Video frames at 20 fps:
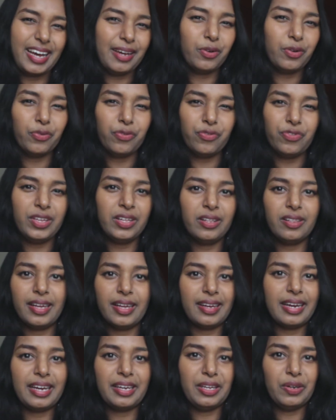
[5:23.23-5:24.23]
don't feel
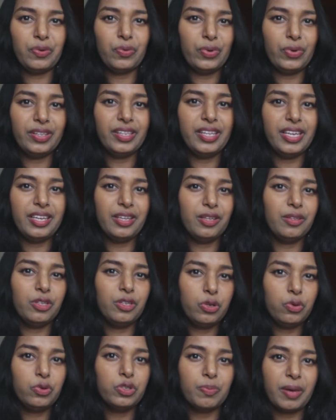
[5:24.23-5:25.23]
like I can really
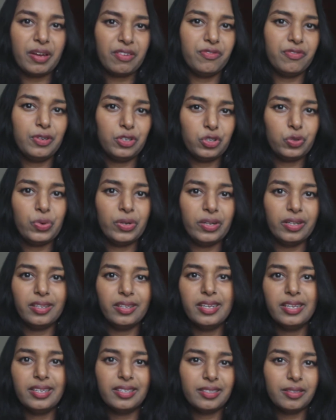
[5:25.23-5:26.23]
use my
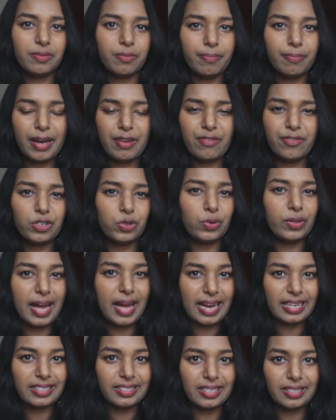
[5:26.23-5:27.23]
visual
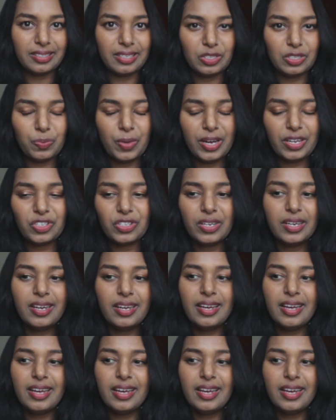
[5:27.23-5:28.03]
assets as much.